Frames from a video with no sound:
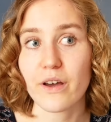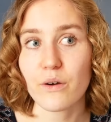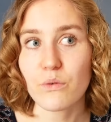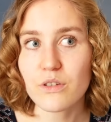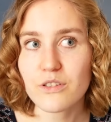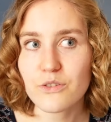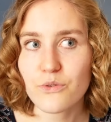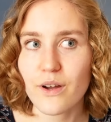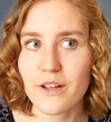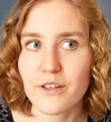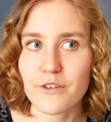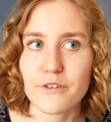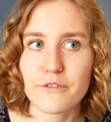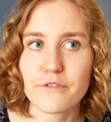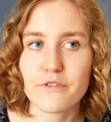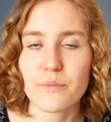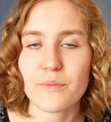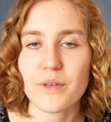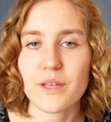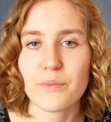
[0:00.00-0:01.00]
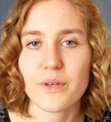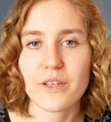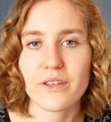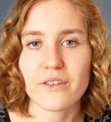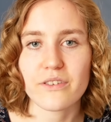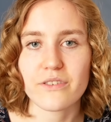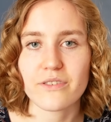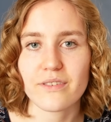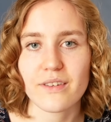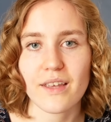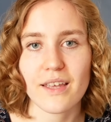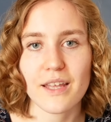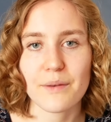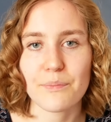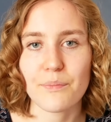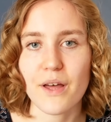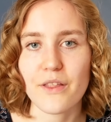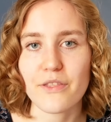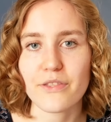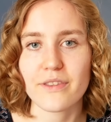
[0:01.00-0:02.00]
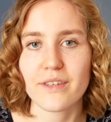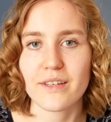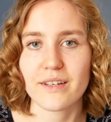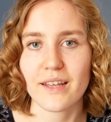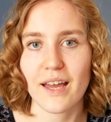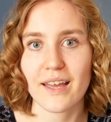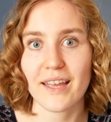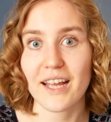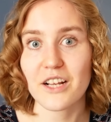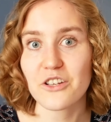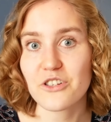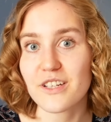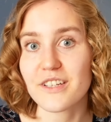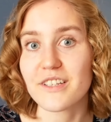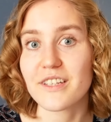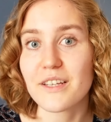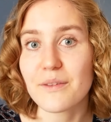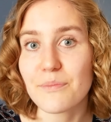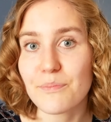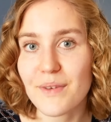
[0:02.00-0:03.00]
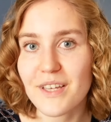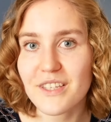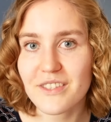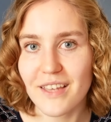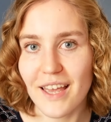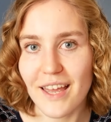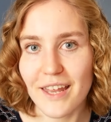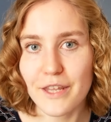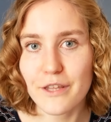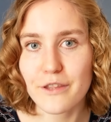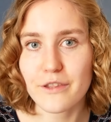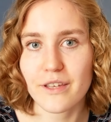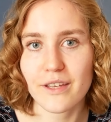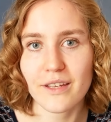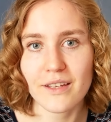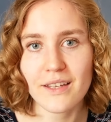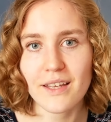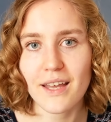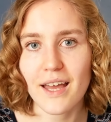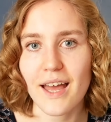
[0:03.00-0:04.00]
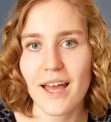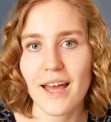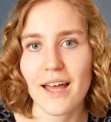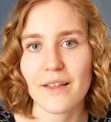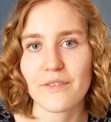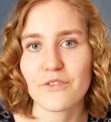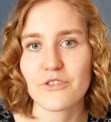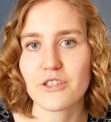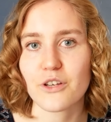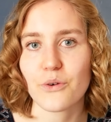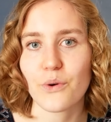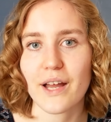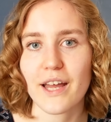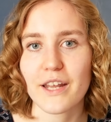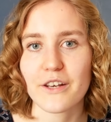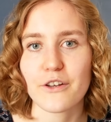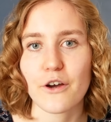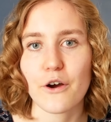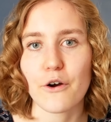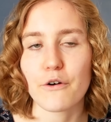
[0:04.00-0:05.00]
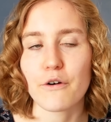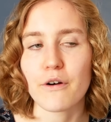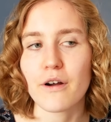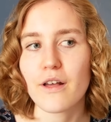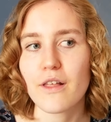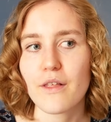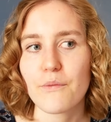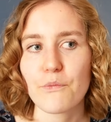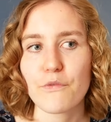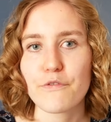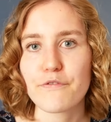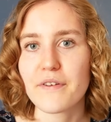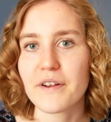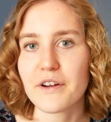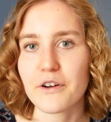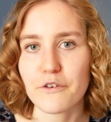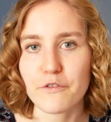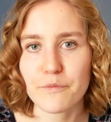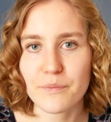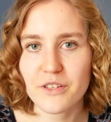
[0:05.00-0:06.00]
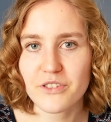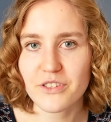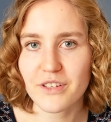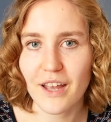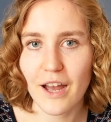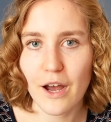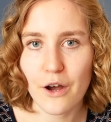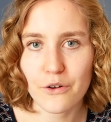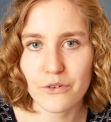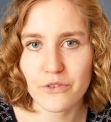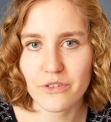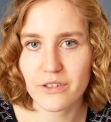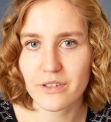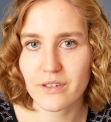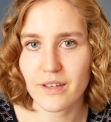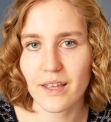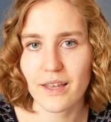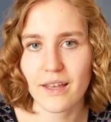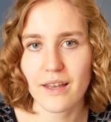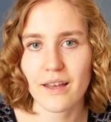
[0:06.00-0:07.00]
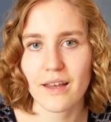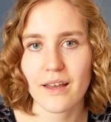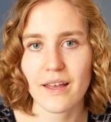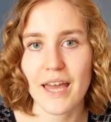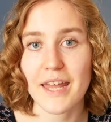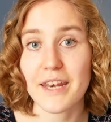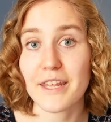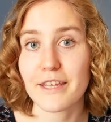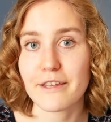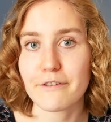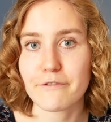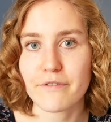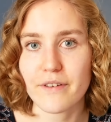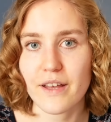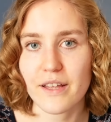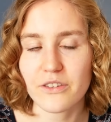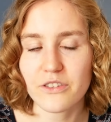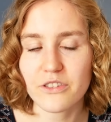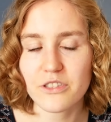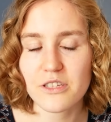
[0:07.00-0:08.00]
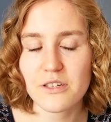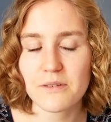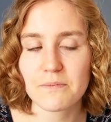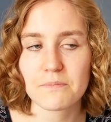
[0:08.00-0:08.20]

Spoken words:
was quite good for me because it meant that I actually didn't miss anything, and so I had no fear of missing out any events,